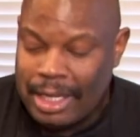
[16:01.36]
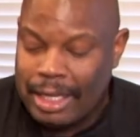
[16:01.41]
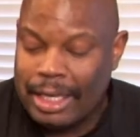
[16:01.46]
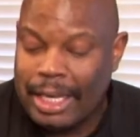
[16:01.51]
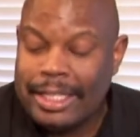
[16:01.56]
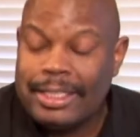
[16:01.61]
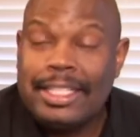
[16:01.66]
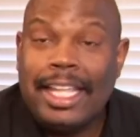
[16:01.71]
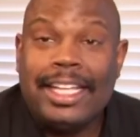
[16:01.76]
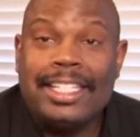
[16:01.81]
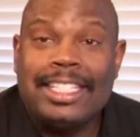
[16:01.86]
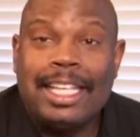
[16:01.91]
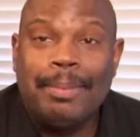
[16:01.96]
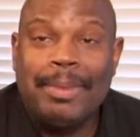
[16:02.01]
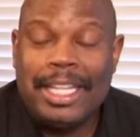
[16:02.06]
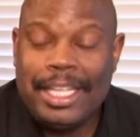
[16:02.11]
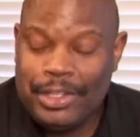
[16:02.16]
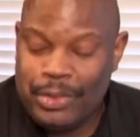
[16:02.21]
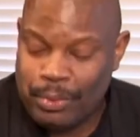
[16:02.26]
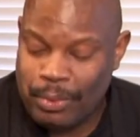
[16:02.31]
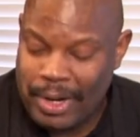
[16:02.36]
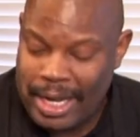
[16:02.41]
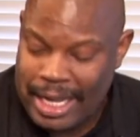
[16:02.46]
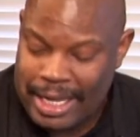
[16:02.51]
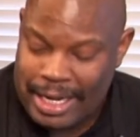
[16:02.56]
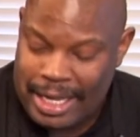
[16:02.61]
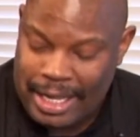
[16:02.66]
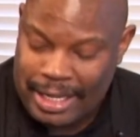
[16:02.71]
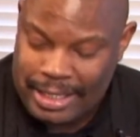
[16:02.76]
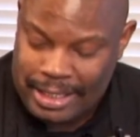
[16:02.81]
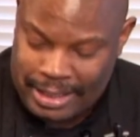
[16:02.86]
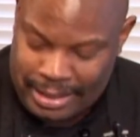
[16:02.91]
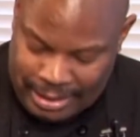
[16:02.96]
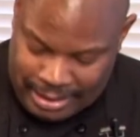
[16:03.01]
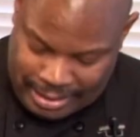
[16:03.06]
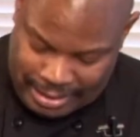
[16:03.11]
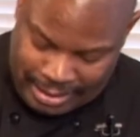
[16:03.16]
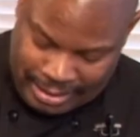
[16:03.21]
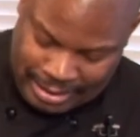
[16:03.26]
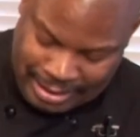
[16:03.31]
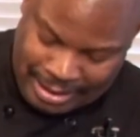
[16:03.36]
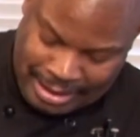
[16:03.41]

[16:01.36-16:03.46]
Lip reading: Let's take some of these red onions.